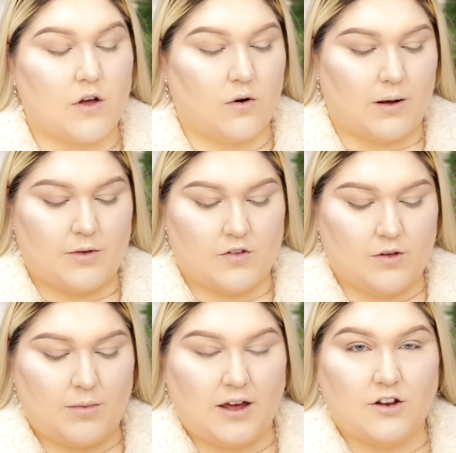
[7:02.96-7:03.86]
So I'm
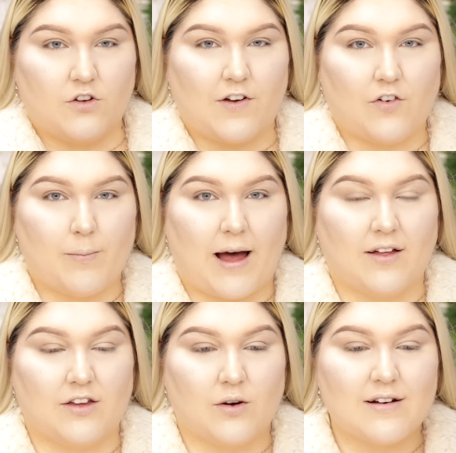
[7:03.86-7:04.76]
using my new favorite
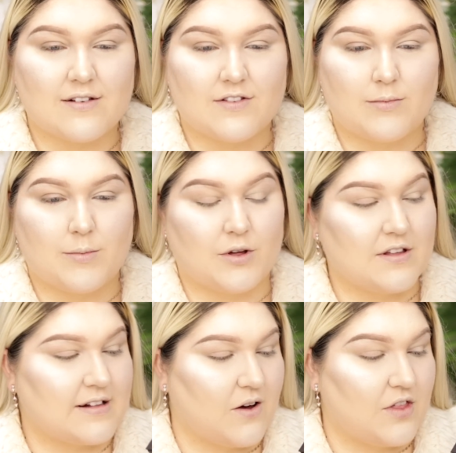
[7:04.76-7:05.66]
palette. You guys have seen me pull
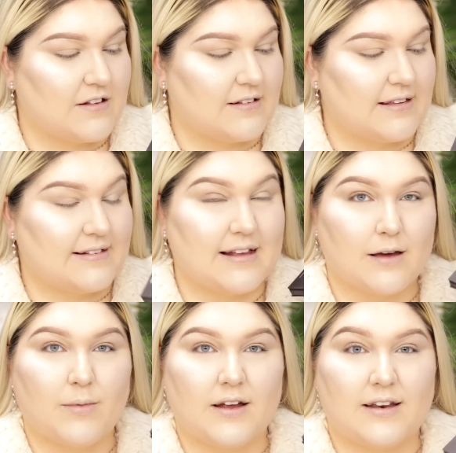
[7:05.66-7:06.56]
this out. This is the
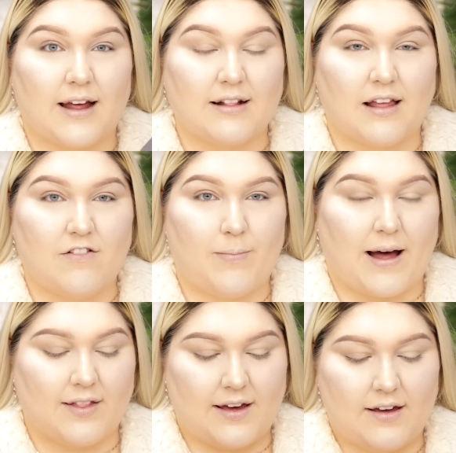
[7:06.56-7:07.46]
Sigma Nightlife
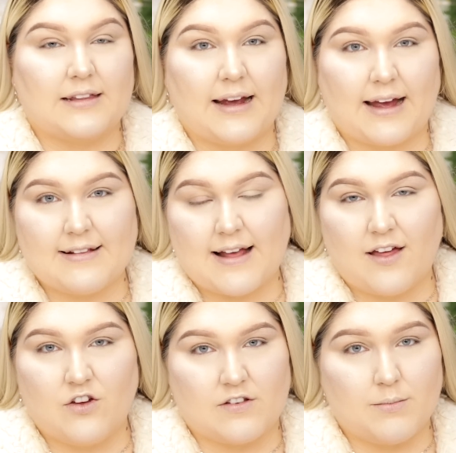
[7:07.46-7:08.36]
palette. Like I
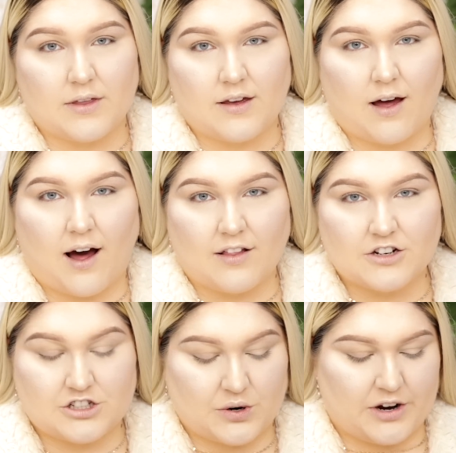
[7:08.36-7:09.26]
said, there's a million color
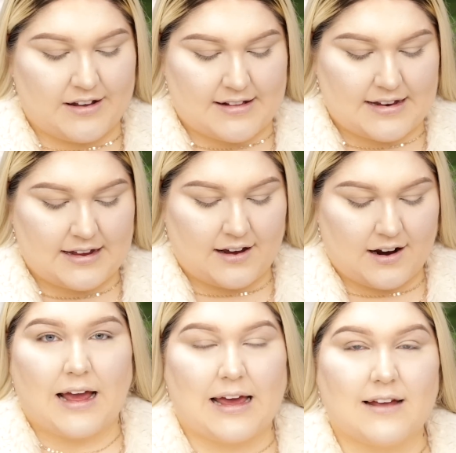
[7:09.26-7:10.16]
stories in
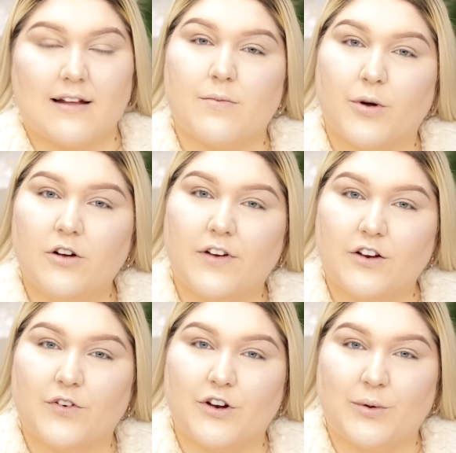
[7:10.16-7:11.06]
here and it's
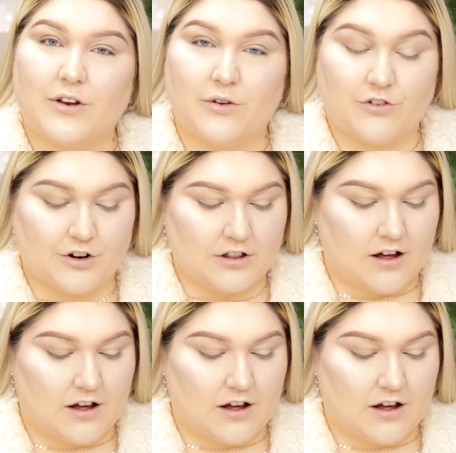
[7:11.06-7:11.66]
perfect for doing neutral